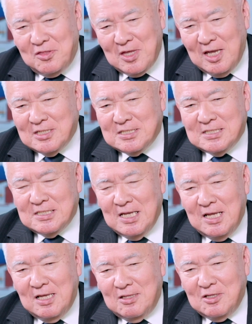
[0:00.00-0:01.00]
thinks
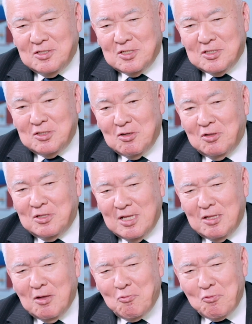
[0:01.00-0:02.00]
this is not
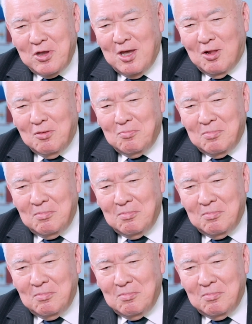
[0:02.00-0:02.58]
the real